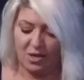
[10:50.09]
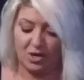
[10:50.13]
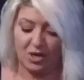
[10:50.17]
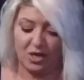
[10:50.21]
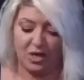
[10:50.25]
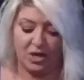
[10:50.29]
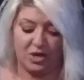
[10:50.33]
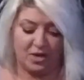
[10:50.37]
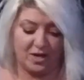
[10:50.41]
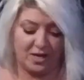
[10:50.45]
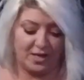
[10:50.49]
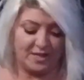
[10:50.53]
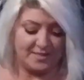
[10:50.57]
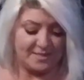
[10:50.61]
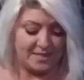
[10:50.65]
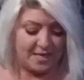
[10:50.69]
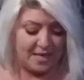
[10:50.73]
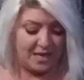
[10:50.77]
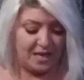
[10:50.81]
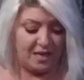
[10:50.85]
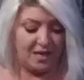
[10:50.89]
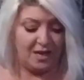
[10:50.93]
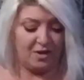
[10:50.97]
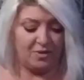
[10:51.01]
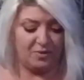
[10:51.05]
Okay, you guys,
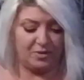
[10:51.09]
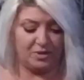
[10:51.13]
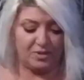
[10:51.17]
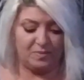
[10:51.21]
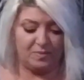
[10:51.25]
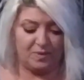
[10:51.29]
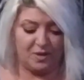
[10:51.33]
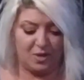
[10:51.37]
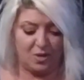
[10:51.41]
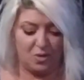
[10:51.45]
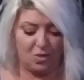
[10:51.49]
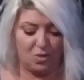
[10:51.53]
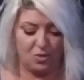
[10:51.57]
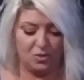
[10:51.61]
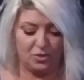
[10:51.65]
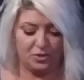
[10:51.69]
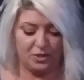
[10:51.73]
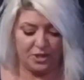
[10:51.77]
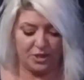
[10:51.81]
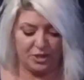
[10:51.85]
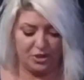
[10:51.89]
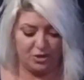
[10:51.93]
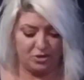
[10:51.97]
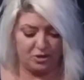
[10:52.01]
hang out with me. Hold on.